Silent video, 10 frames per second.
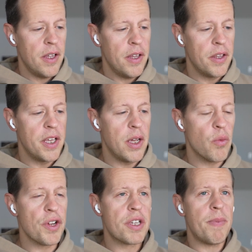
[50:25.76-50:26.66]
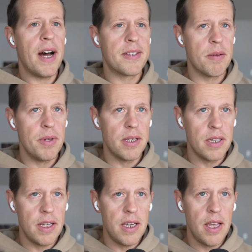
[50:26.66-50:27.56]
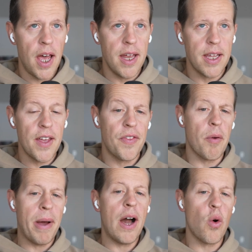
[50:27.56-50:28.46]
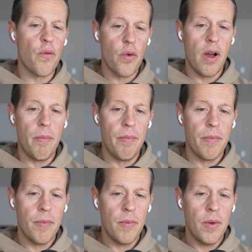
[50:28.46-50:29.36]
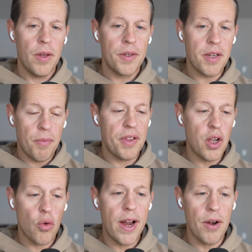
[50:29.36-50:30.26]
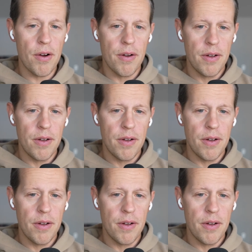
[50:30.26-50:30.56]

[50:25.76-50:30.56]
the responsibility and get their power from something greater.